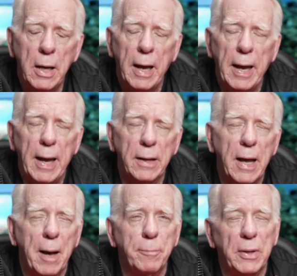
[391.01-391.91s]
And
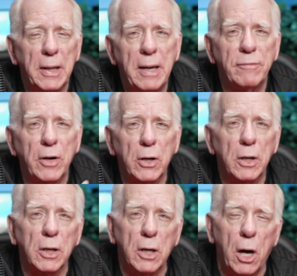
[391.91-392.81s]
I believe they're
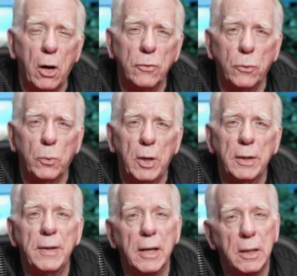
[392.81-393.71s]
going to call the
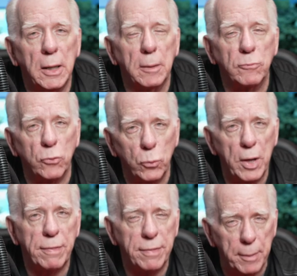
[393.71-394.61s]
one that comes
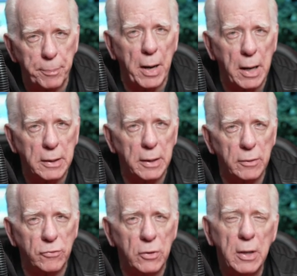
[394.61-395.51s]
with the
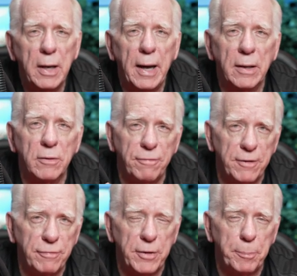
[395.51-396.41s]
pockets and the
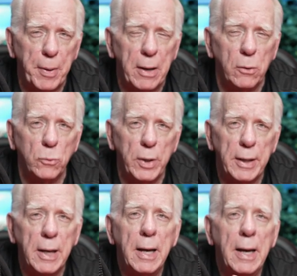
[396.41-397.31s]
fifty pound wing,